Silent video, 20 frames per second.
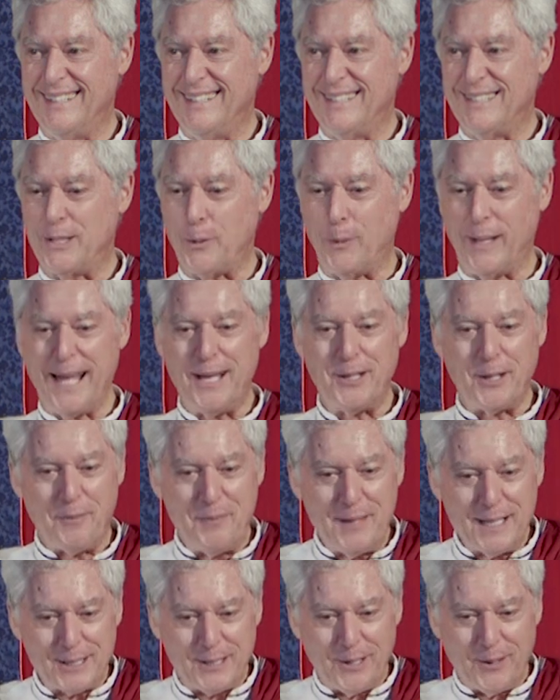So we'll end on
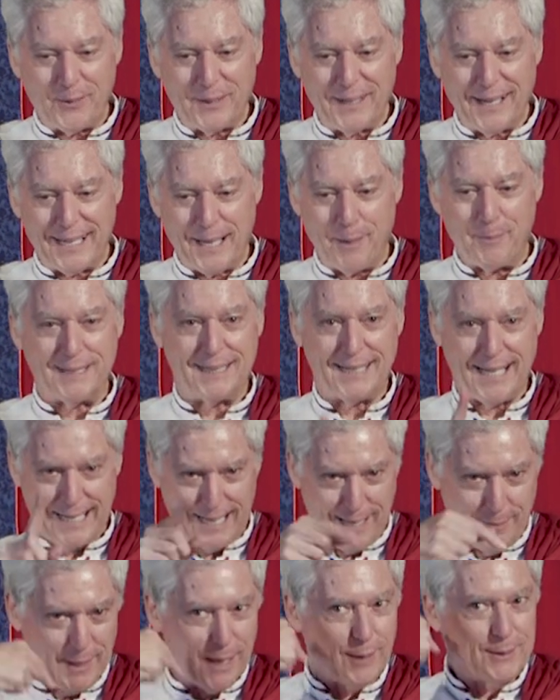this note. I keep on saying
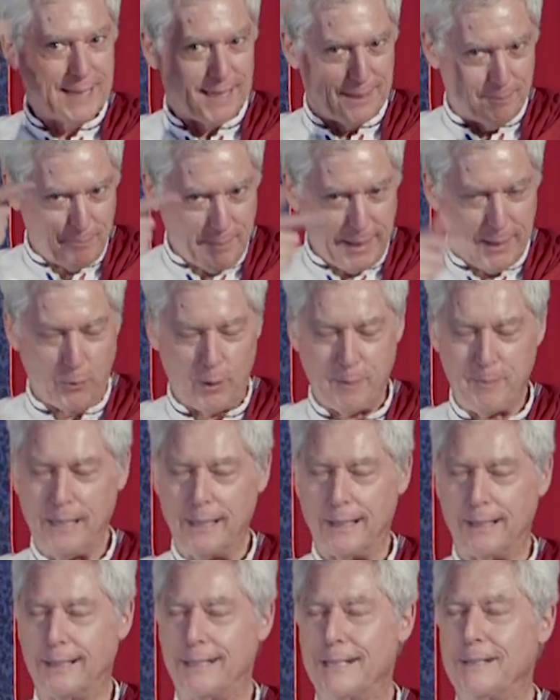that, but I'll repeat
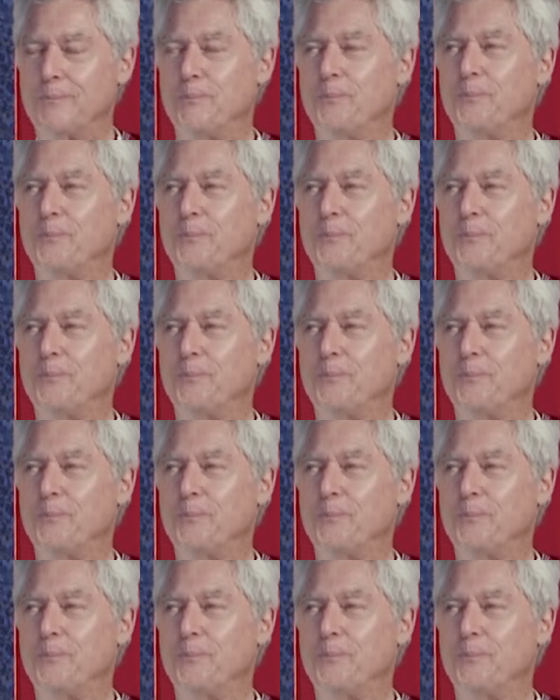it.